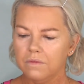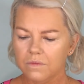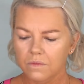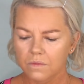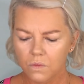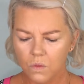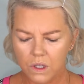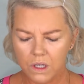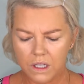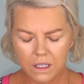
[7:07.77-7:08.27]

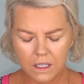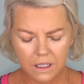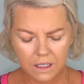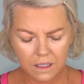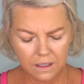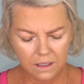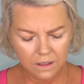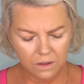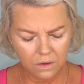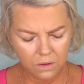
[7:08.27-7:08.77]
what is
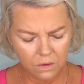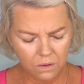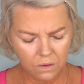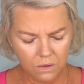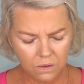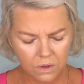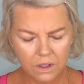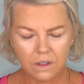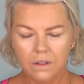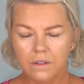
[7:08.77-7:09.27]
this
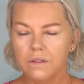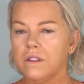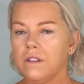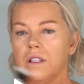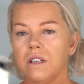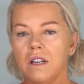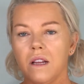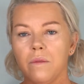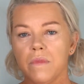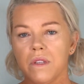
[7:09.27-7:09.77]
called? The
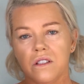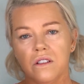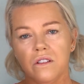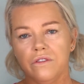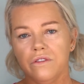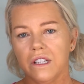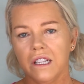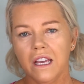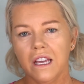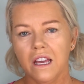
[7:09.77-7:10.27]
number's
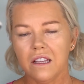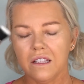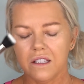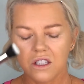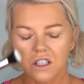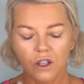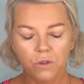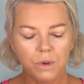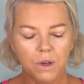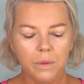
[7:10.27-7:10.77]
off it again,
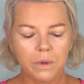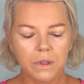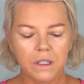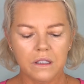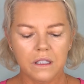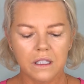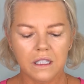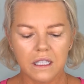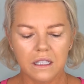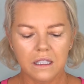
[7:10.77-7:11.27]
so I'll pop it in
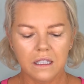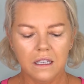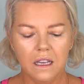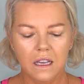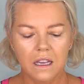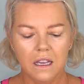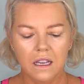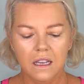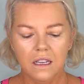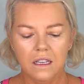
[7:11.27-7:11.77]
the
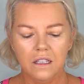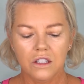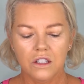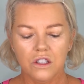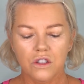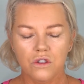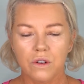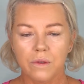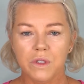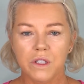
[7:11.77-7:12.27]

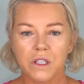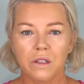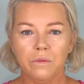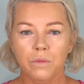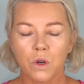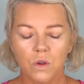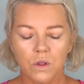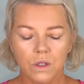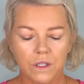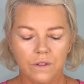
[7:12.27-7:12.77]
description
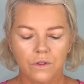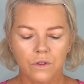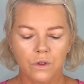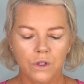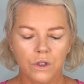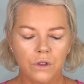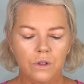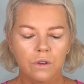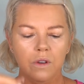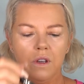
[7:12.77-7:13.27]
box for
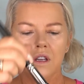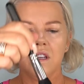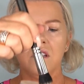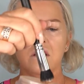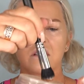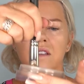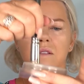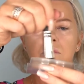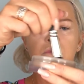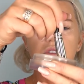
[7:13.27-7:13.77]
you.
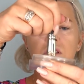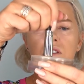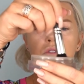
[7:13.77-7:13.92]
So I'm just